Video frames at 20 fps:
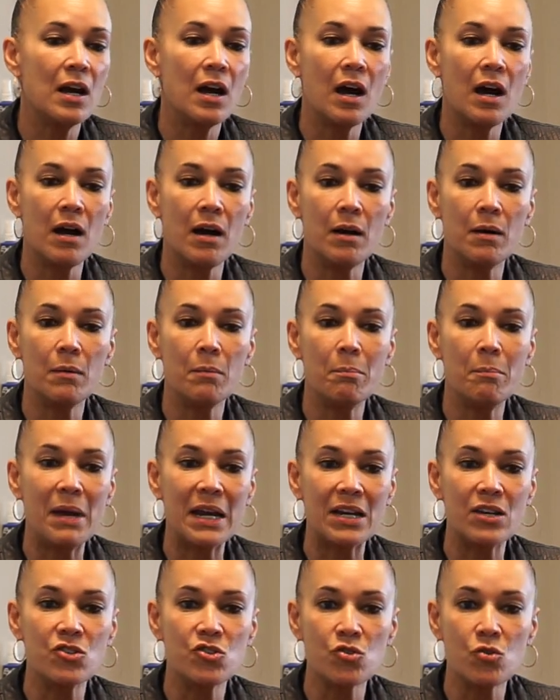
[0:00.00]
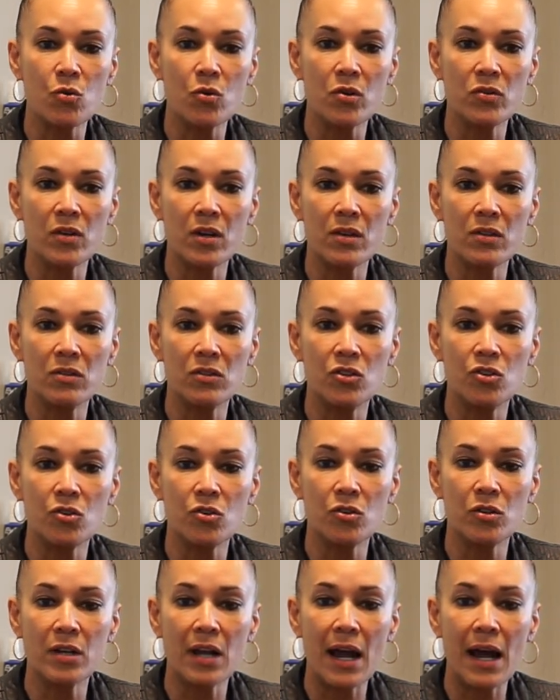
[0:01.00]
Um, making sure that
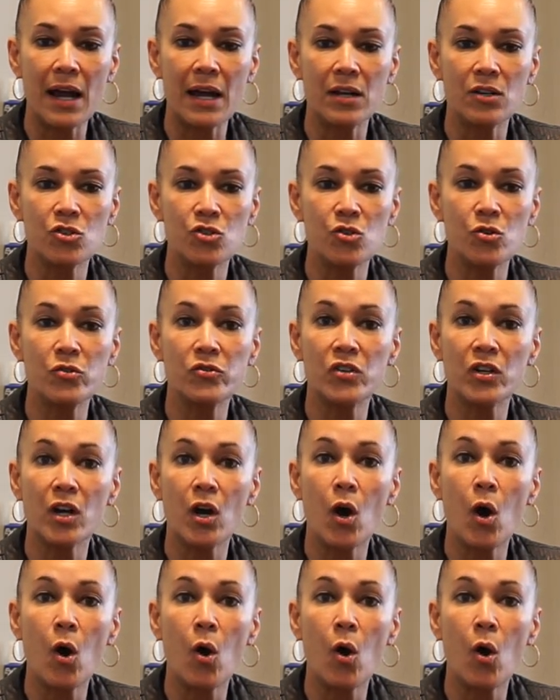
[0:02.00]
you're not choosing a